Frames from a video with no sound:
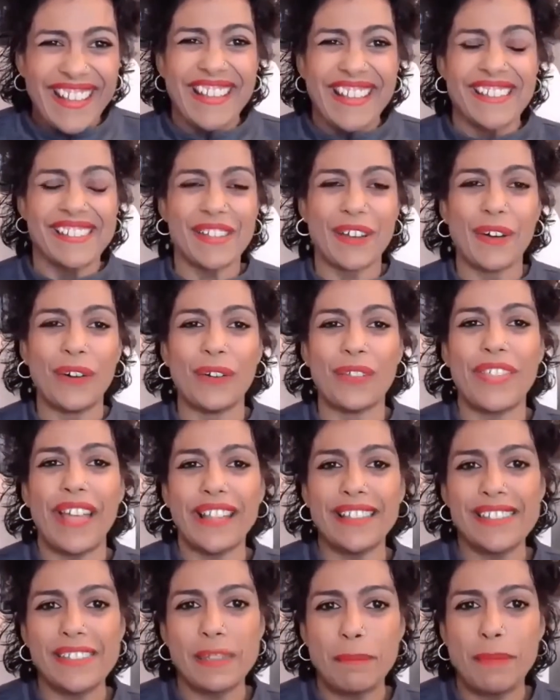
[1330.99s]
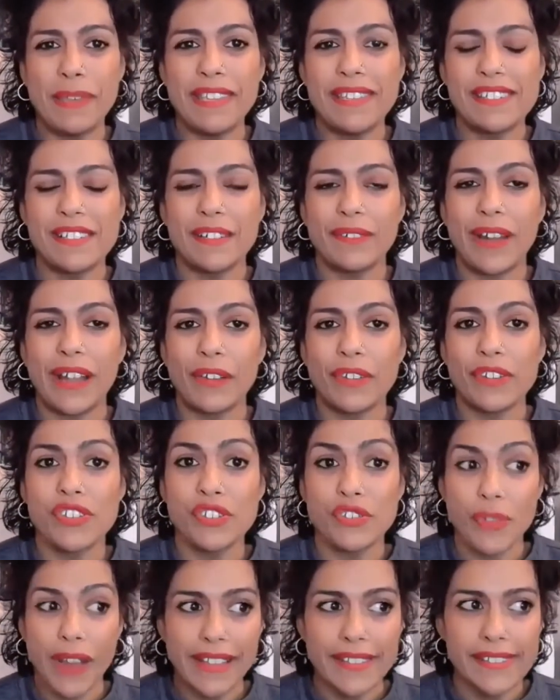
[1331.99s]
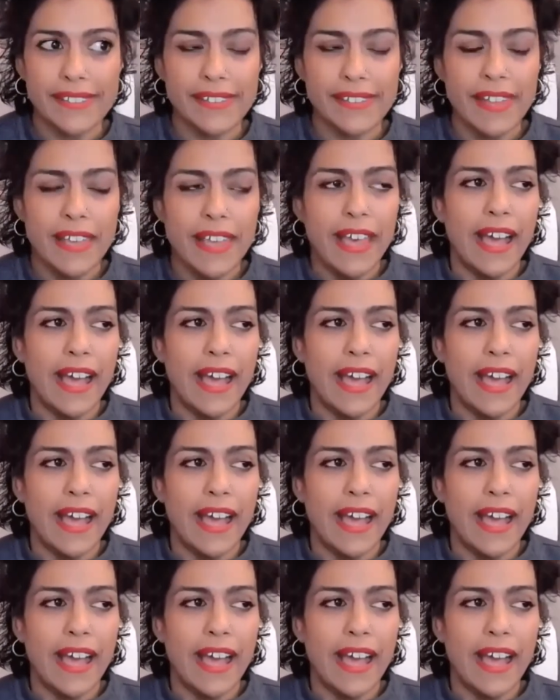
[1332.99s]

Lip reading: So that's the piece around stress.